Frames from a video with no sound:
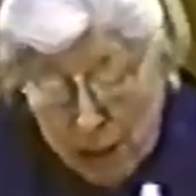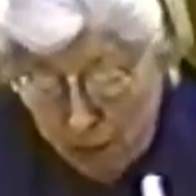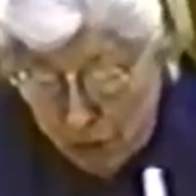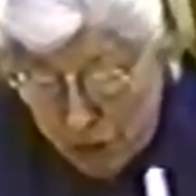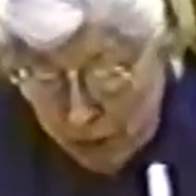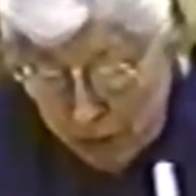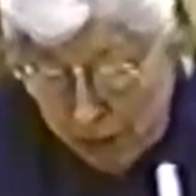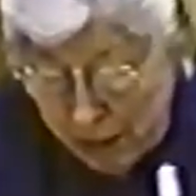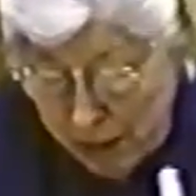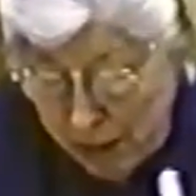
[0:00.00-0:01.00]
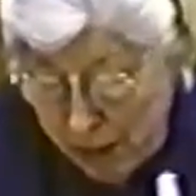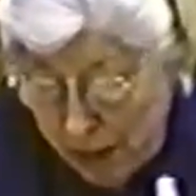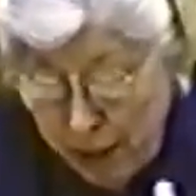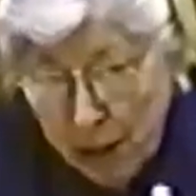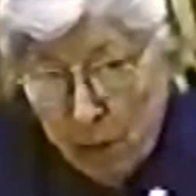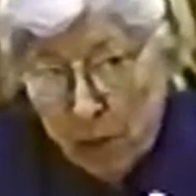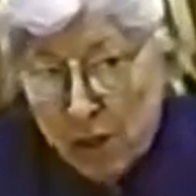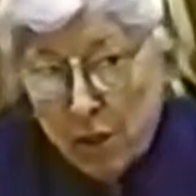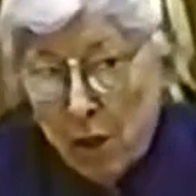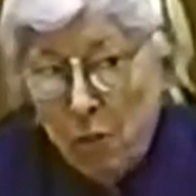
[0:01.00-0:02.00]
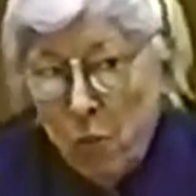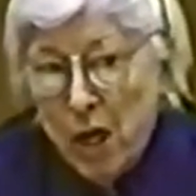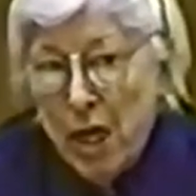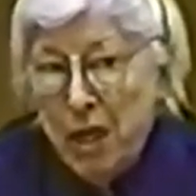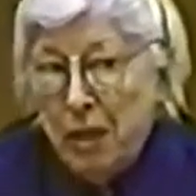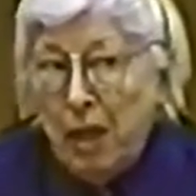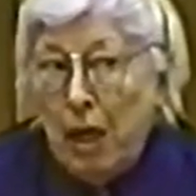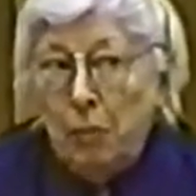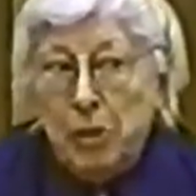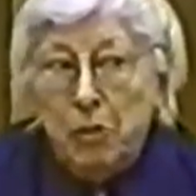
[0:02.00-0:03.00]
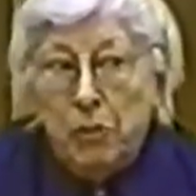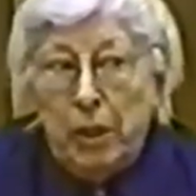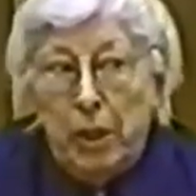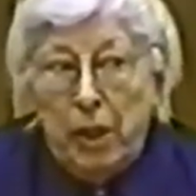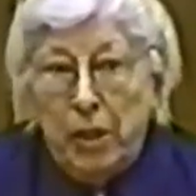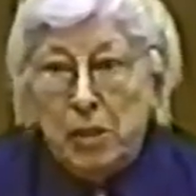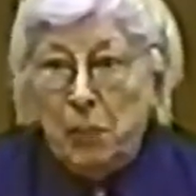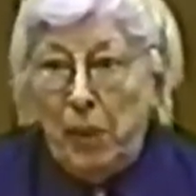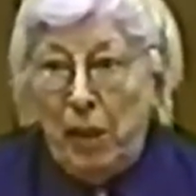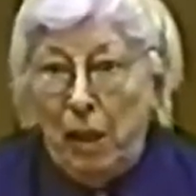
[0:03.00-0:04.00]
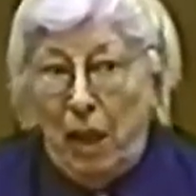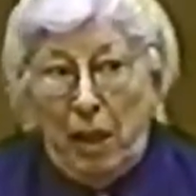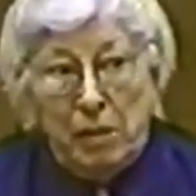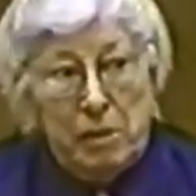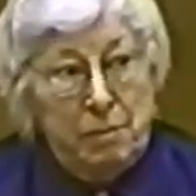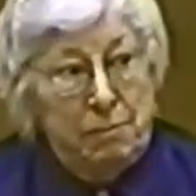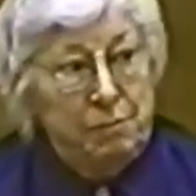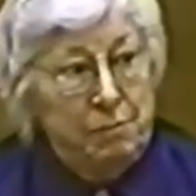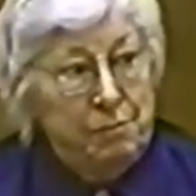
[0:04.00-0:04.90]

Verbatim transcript: redemption, and there was no way that I was going to kiss male ass.